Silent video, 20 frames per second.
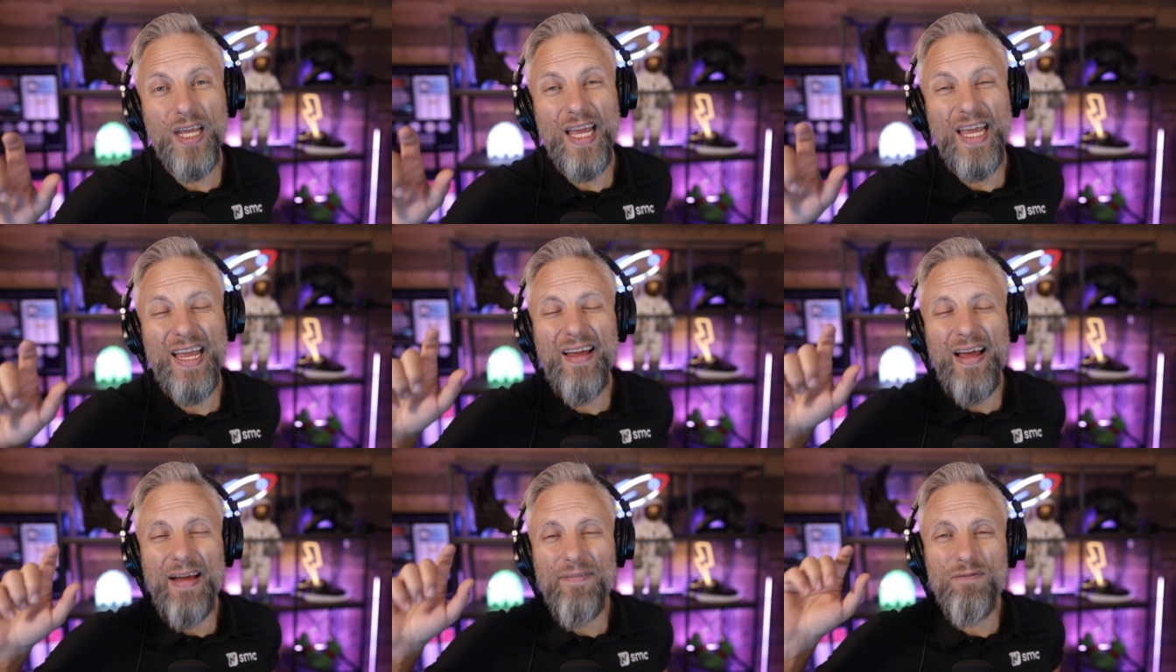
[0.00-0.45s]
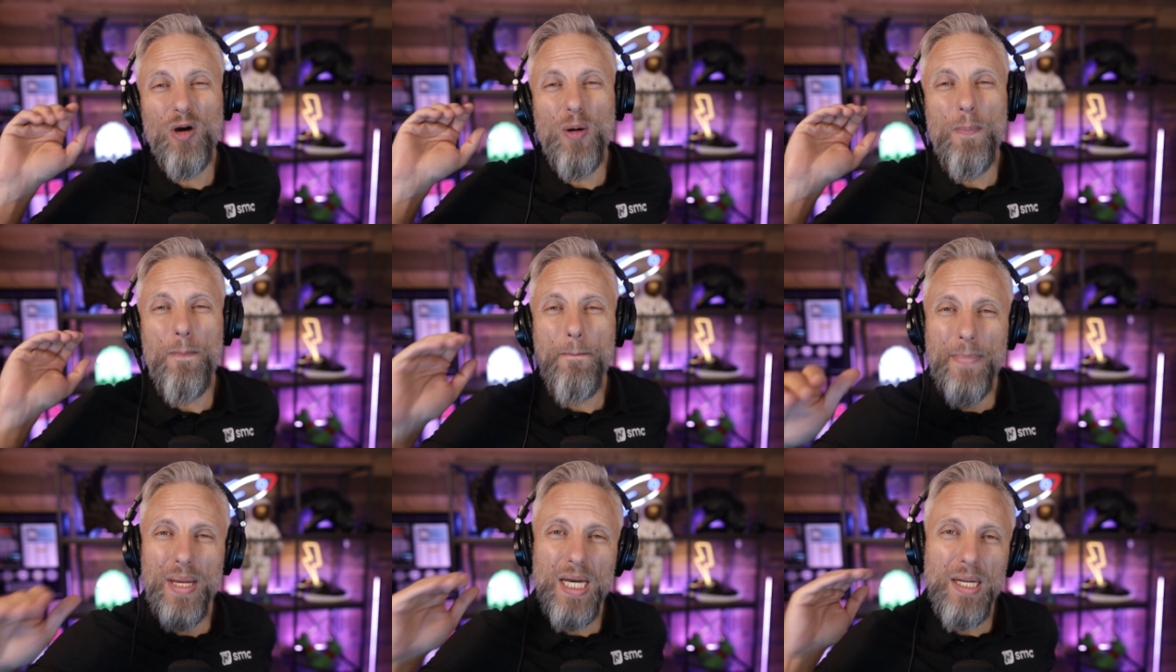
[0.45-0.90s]
after
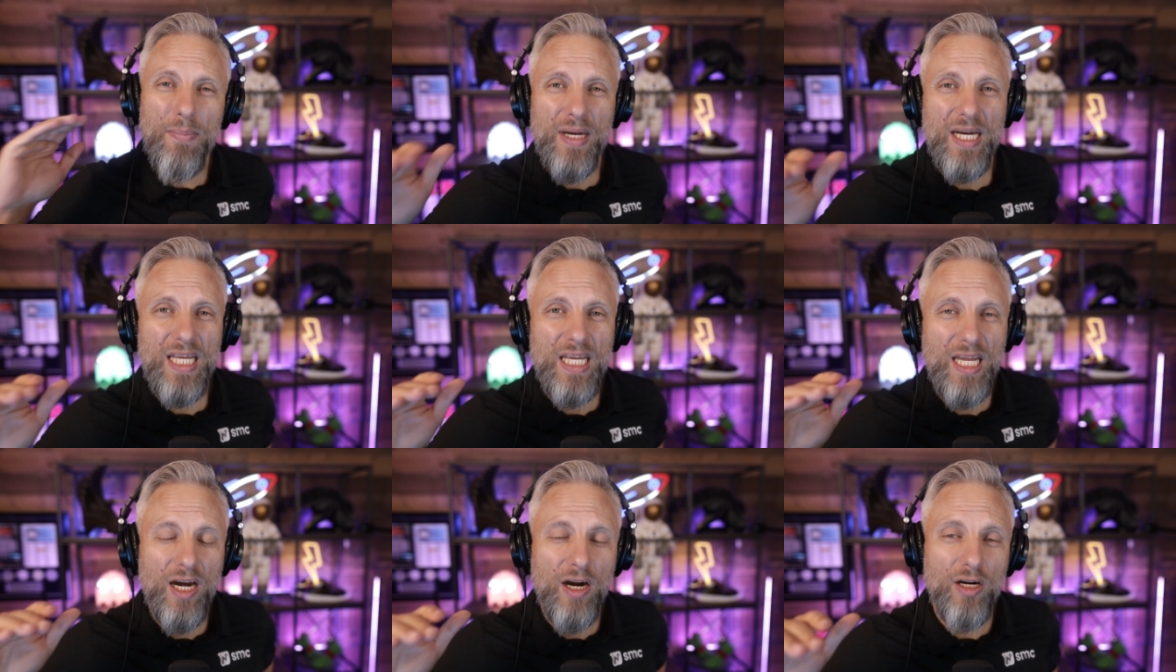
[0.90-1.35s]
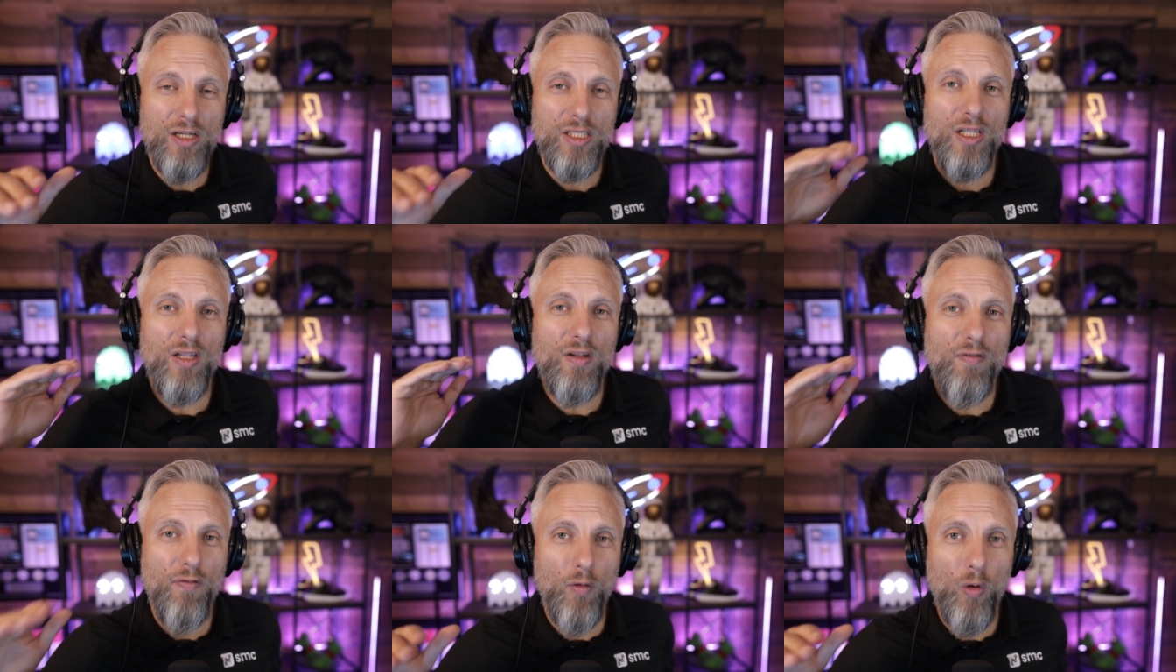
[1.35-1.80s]
many, many years
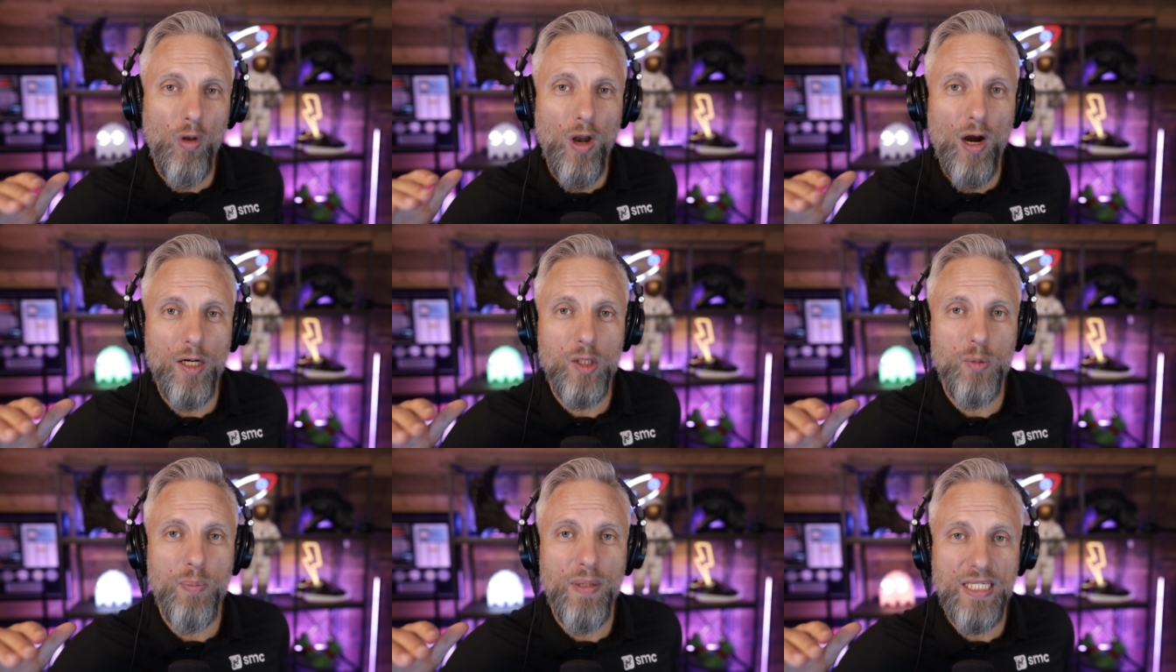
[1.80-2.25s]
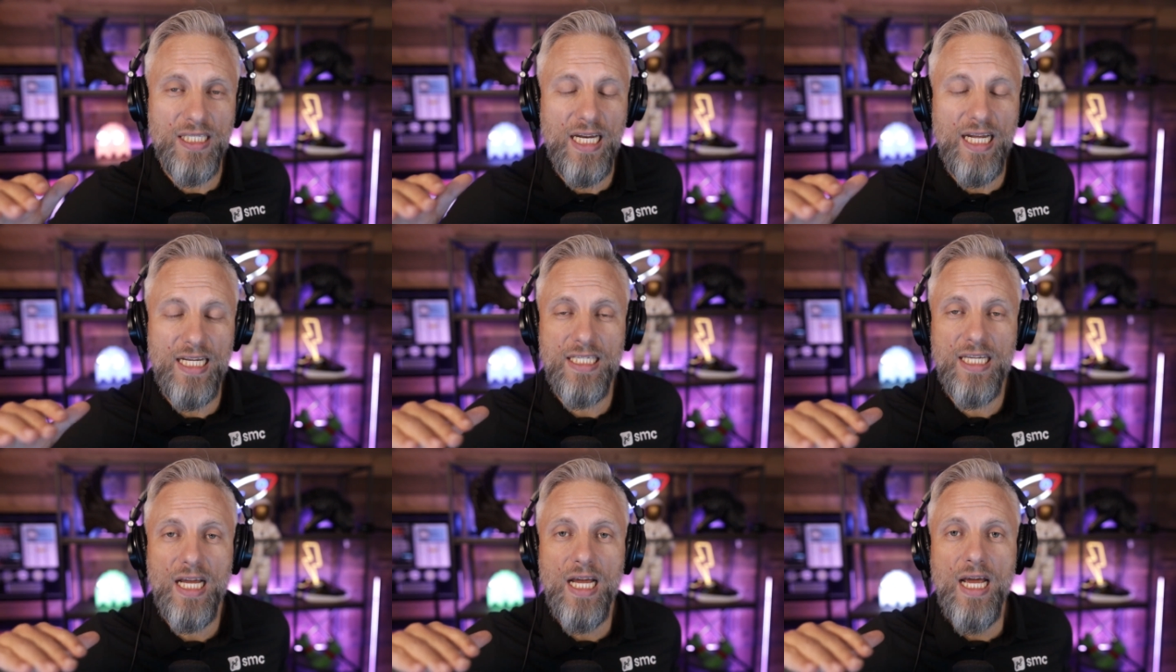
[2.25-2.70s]
in the full arch
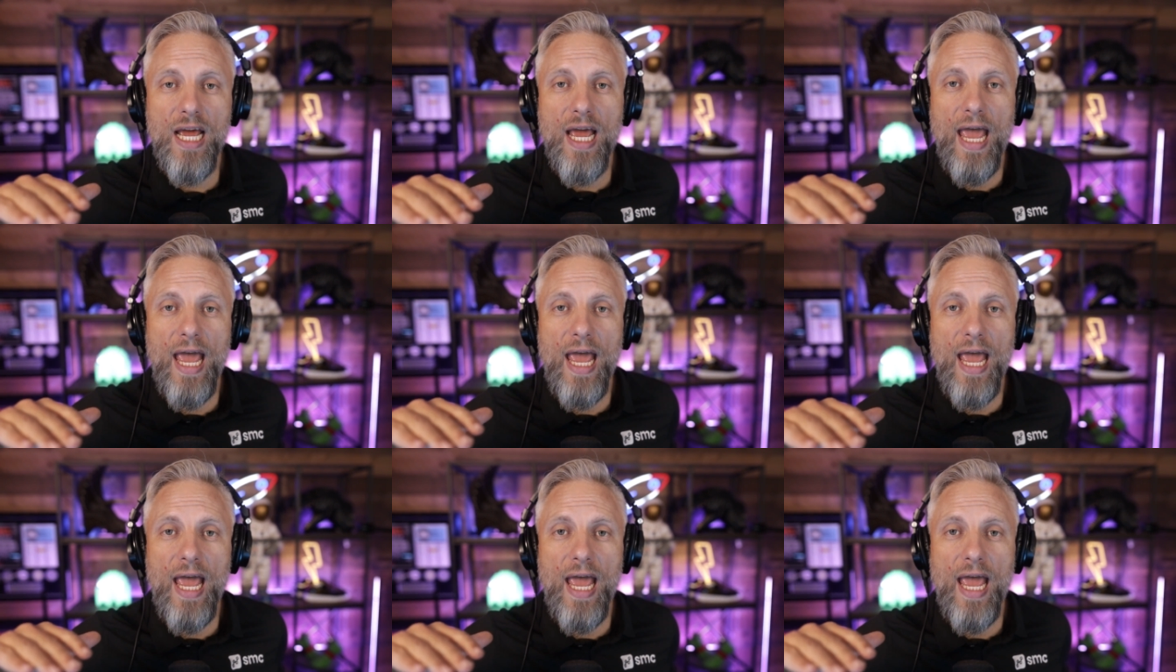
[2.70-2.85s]
business.